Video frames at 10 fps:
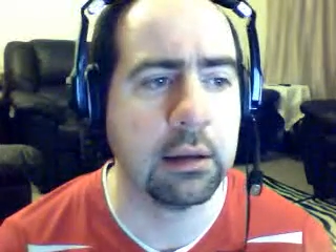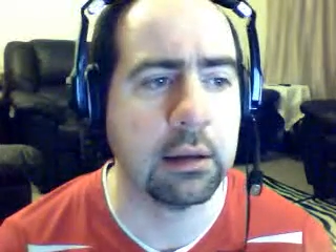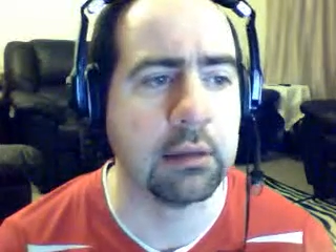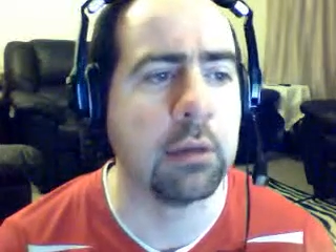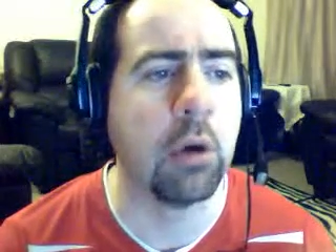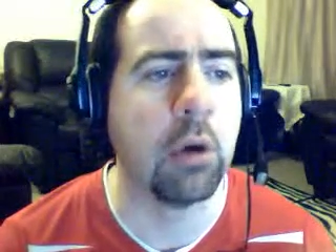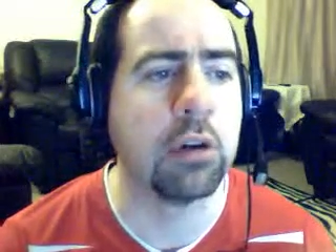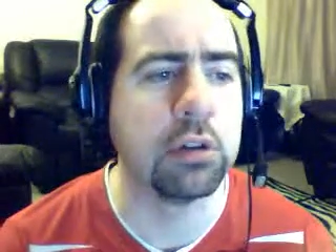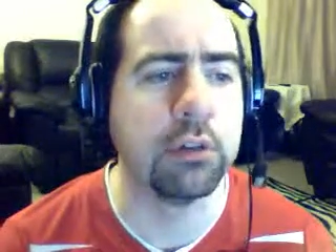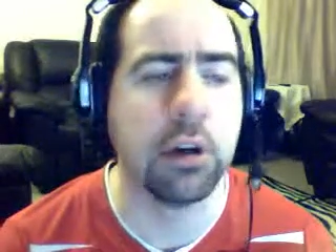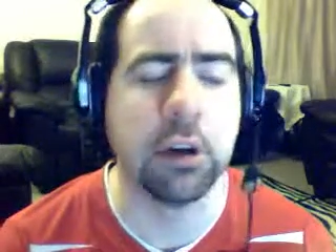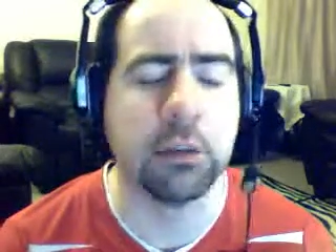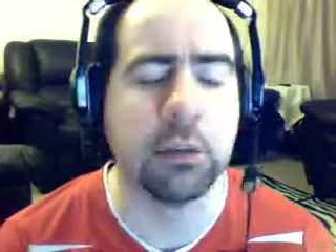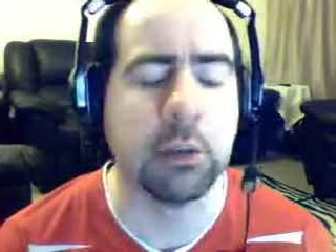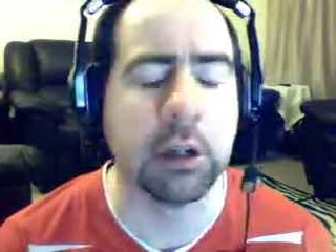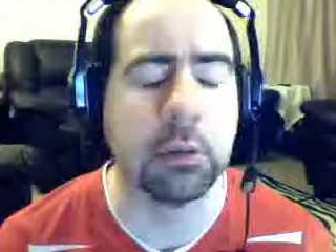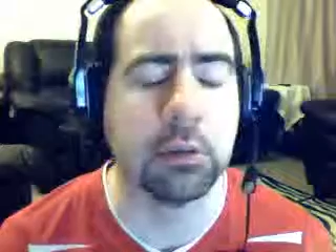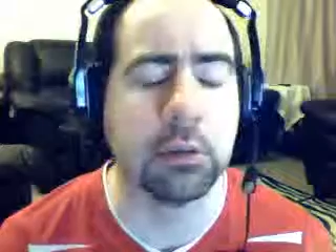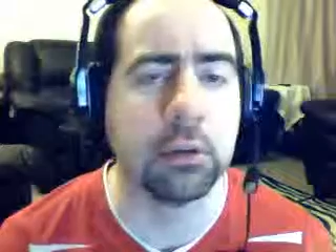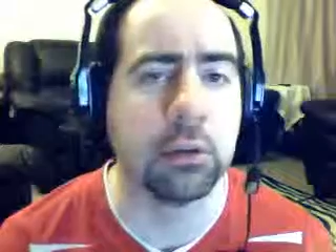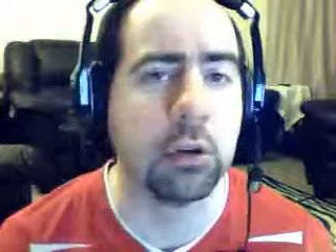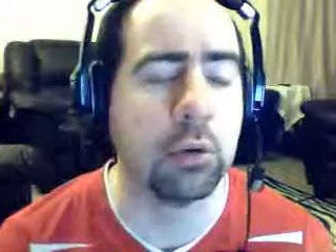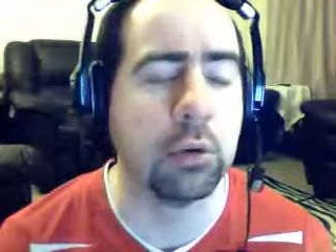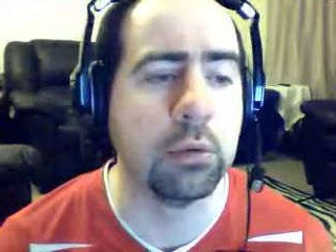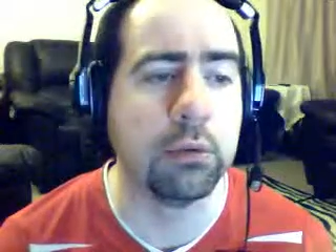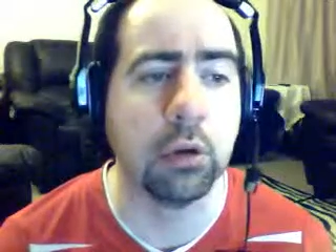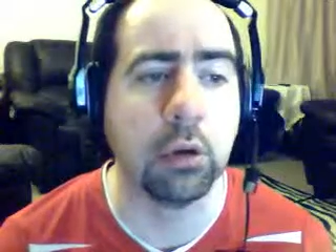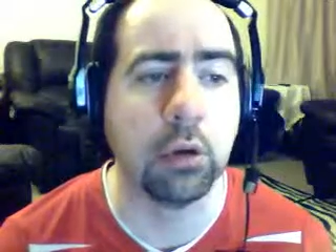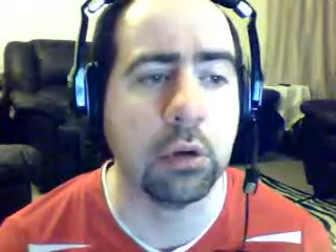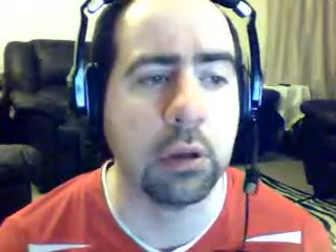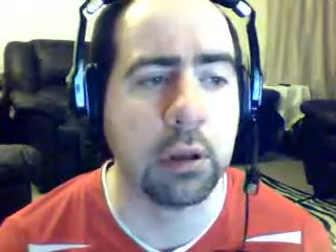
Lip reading: as they watched the first sprinkles of snow fall,